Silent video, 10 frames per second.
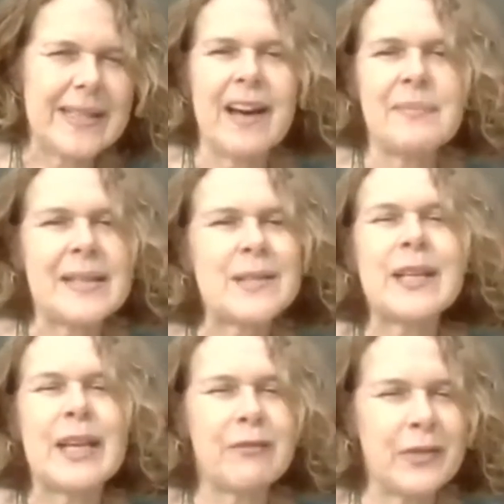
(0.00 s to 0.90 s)
I've been
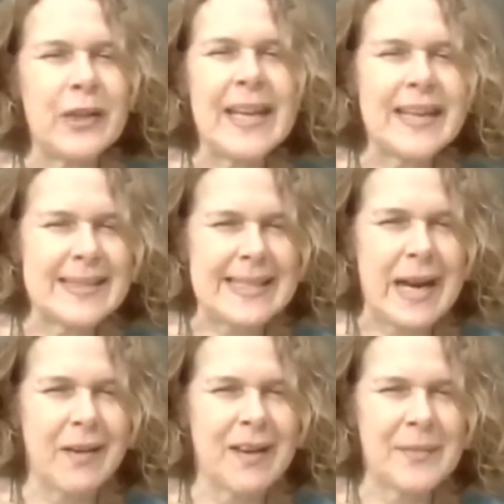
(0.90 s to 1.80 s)
doing it for years
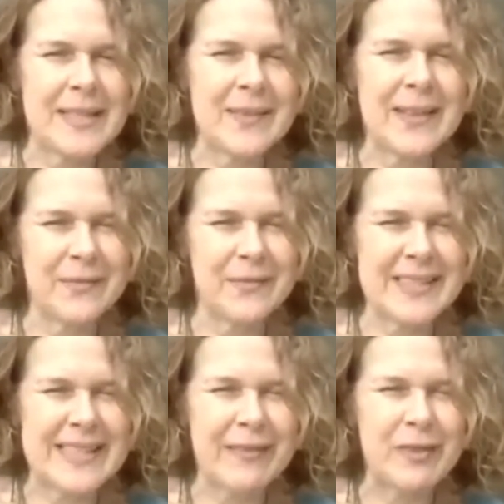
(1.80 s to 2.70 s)
now, and I'll be doing it
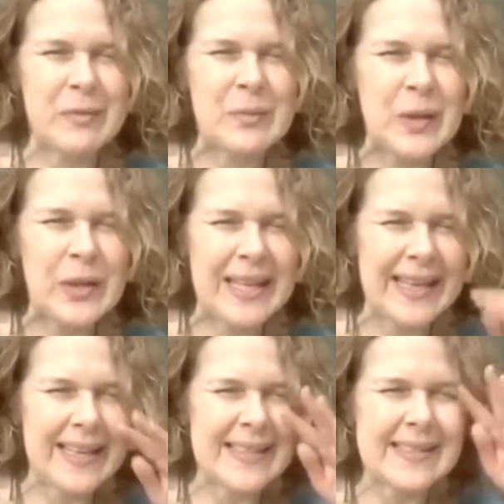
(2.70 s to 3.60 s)
for several more
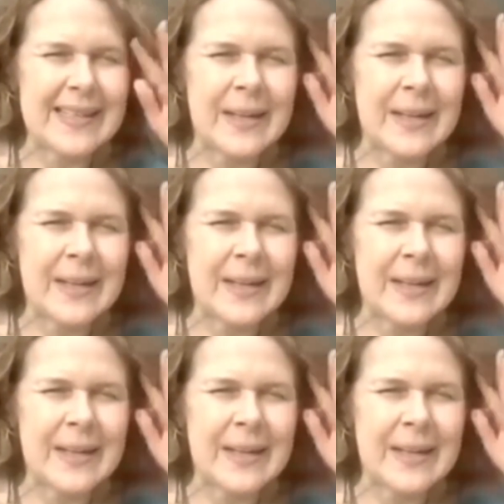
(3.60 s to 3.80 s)
years.